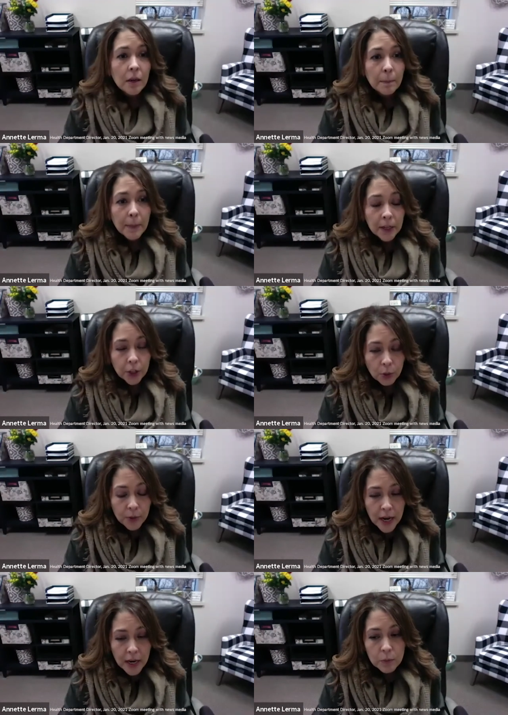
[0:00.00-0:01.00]
but your
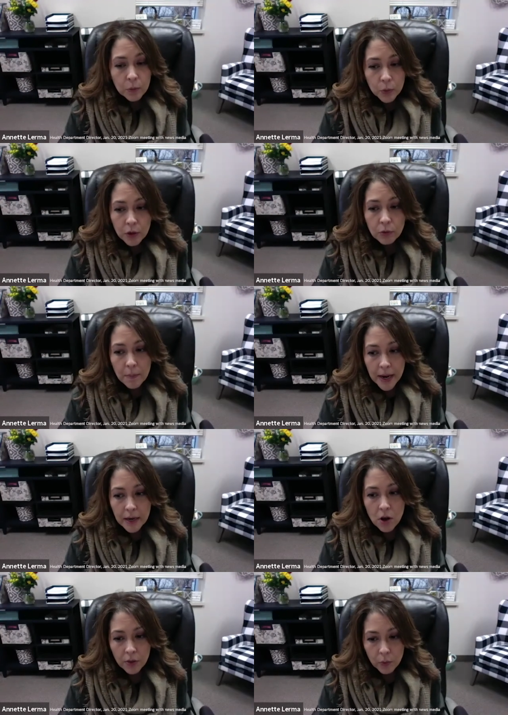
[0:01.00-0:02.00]
name will
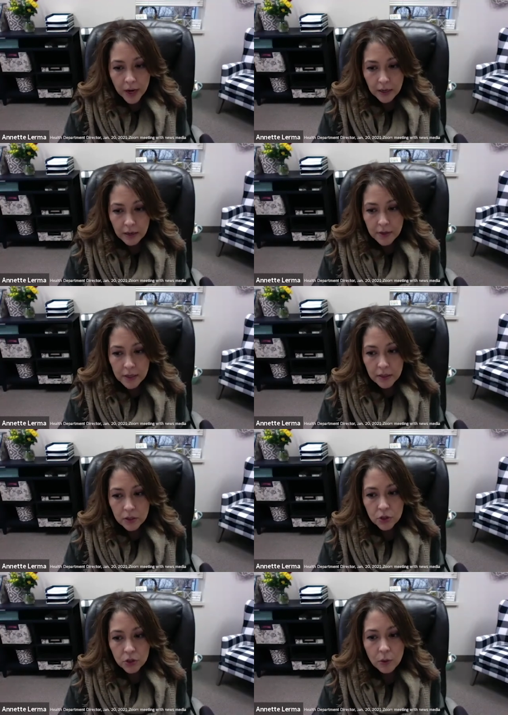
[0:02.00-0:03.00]
remain on the waiting
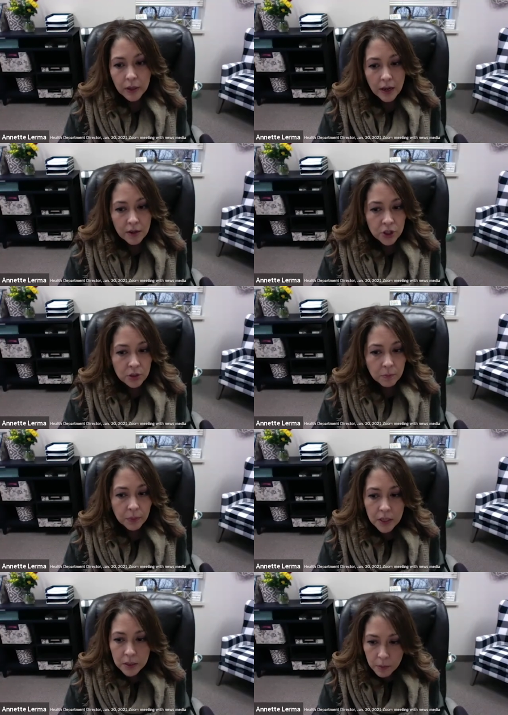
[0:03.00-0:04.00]
list. So again, just
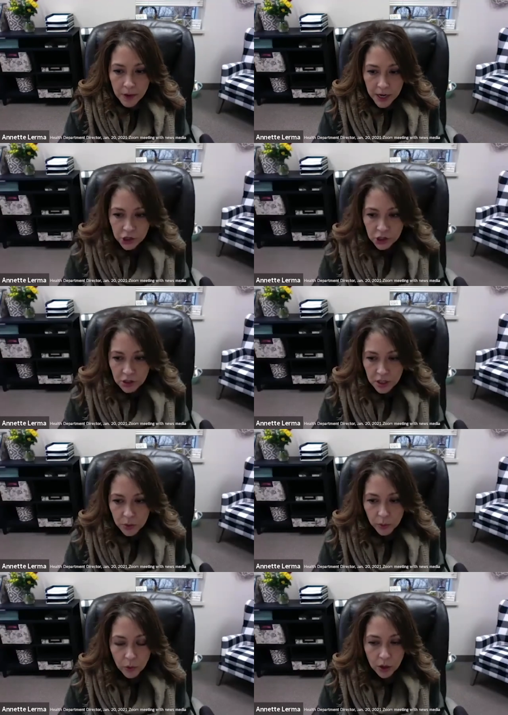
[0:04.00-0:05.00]
please be patient as
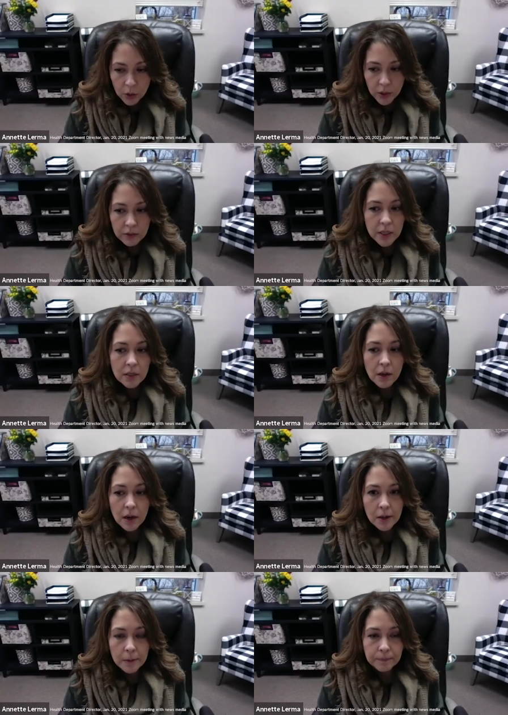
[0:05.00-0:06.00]
we work quickly
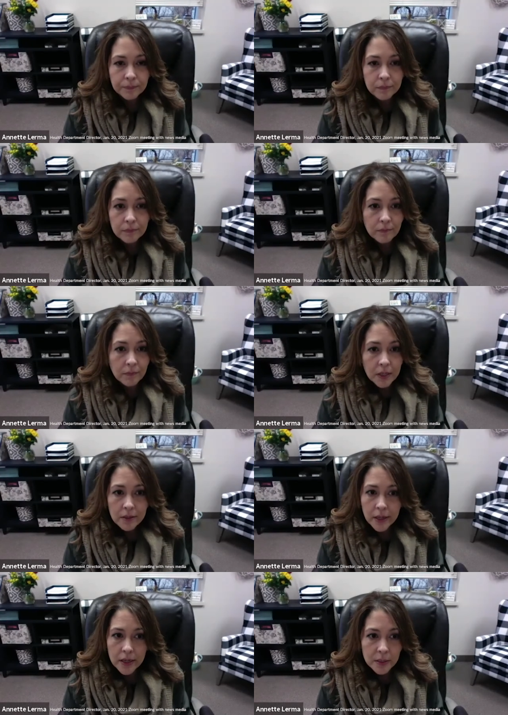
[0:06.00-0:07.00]
um,
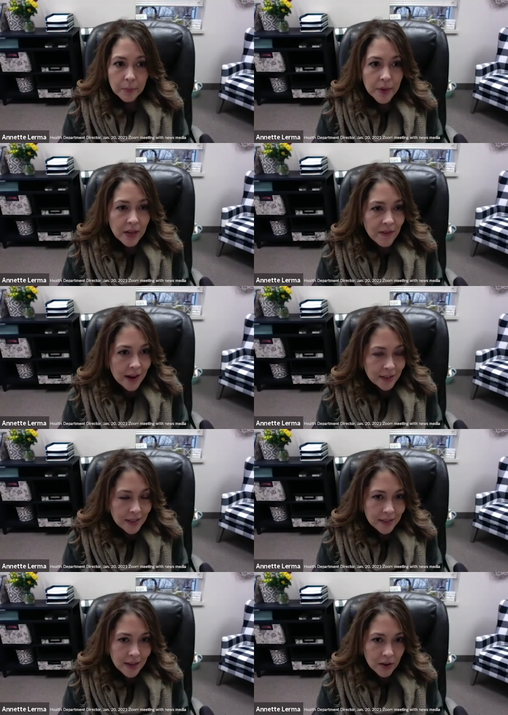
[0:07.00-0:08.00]
to get as many
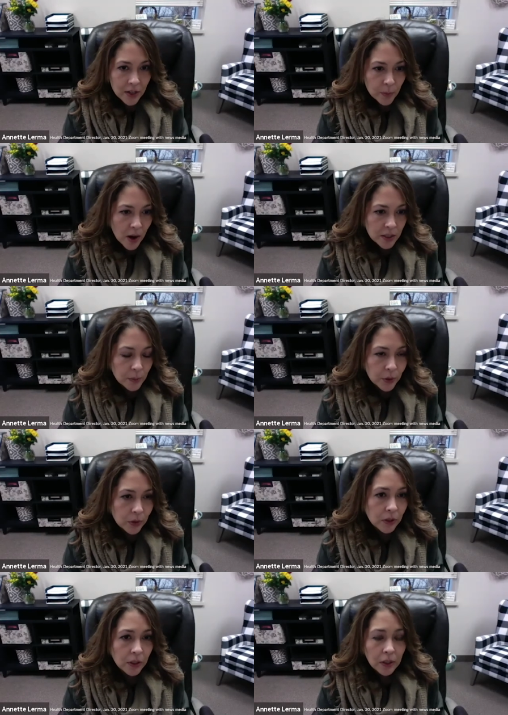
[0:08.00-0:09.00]
vaccines out as
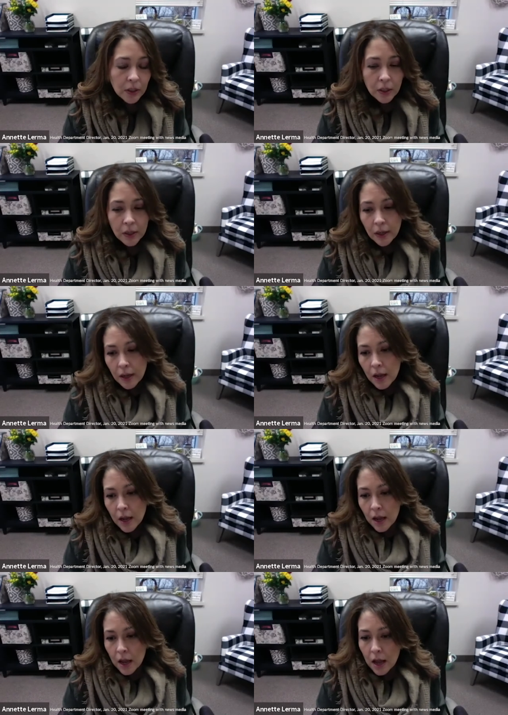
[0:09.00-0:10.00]
possible.
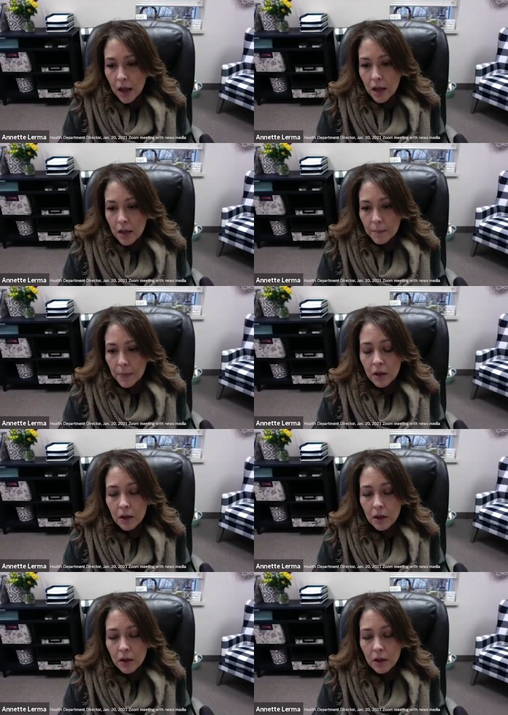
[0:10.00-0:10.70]
Um,